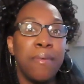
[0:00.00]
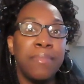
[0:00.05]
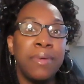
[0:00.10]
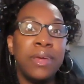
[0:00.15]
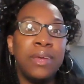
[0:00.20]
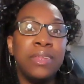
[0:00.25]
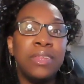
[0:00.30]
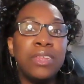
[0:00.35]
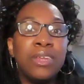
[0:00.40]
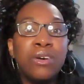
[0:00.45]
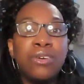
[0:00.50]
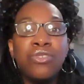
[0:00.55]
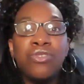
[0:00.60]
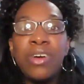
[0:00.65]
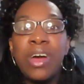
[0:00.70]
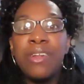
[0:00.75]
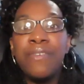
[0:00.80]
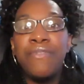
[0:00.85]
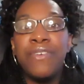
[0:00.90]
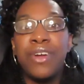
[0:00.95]
He's still
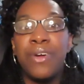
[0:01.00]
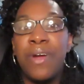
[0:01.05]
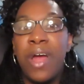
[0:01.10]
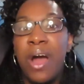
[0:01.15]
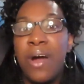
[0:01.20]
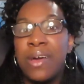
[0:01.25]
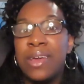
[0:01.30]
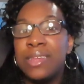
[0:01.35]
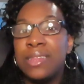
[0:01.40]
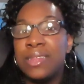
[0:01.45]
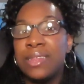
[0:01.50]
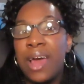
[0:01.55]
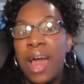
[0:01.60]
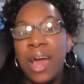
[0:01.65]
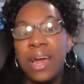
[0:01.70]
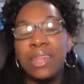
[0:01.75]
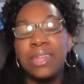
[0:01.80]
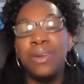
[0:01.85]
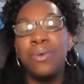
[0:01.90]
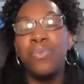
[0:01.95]
trying to figure out
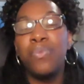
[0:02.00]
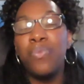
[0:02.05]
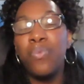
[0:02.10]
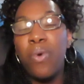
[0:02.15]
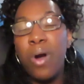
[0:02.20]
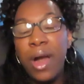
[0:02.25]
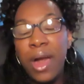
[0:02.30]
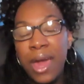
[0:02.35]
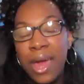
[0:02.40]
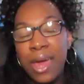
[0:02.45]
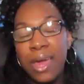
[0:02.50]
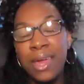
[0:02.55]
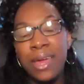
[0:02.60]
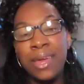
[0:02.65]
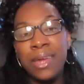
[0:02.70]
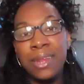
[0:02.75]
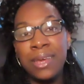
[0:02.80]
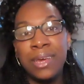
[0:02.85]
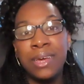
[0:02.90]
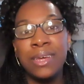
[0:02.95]
exactly what
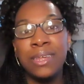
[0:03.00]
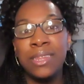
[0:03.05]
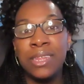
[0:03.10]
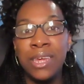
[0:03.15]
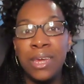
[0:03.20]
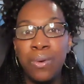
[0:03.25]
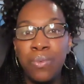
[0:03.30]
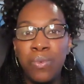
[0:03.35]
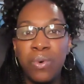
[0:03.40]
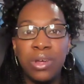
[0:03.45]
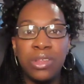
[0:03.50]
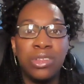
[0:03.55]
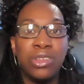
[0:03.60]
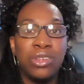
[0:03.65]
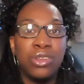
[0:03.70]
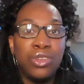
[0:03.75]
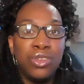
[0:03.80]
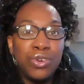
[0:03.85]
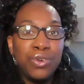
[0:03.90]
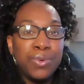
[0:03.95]
it is he wants
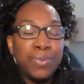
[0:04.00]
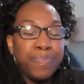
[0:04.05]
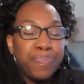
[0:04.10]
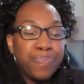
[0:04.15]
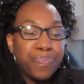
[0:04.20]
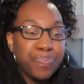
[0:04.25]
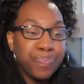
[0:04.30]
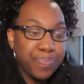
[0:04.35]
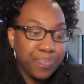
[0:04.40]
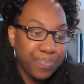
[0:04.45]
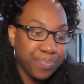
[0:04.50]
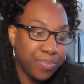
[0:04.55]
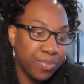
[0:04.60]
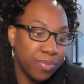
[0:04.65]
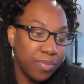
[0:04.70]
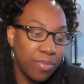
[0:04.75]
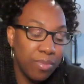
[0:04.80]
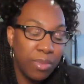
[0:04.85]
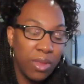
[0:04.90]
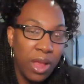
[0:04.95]
to do.
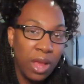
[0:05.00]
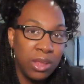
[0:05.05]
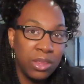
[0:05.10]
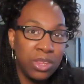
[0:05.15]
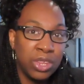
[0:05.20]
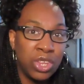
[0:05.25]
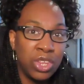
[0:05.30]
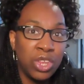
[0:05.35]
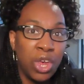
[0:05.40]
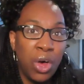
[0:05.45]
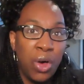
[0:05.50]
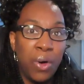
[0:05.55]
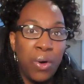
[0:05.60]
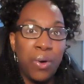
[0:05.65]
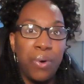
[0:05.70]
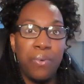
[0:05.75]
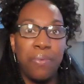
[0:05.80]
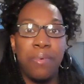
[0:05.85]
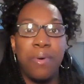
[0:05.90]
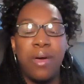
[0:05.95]

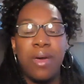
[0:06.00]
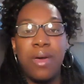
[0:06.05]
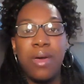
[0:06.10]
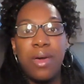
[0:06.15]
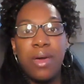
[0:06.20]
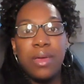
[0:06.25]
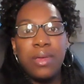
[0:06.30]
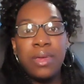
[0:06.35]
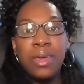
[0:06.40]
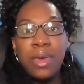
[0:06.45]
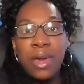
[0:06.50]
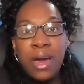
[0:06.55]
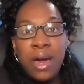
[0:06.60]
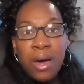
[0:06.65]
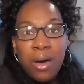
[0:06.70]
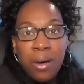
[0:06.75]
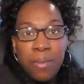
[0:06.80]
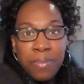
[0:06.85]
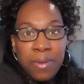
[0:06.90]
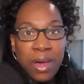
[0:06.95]
So, yeah,
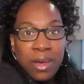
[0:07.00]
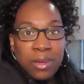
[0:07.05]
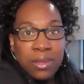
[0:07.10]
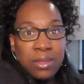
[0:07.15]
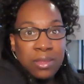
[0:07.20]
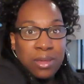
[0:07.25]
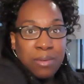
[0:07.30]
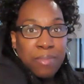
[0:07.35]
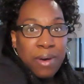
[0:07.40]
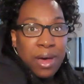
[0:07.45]
I hope y'all can see